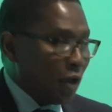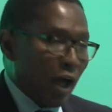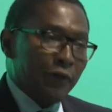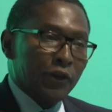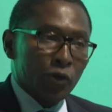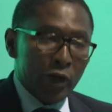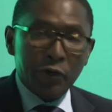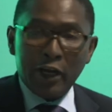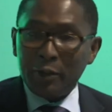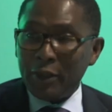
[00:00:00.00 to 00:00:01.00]
I have three
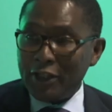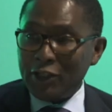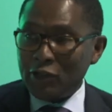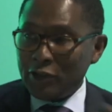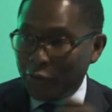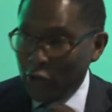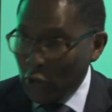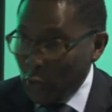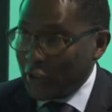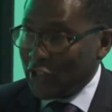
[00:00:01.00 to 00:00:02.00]
recommendations for
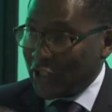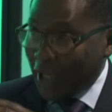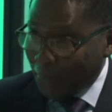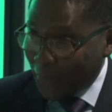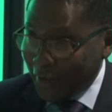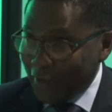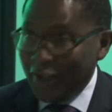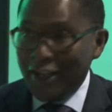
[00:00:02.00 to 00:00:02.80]
you to champion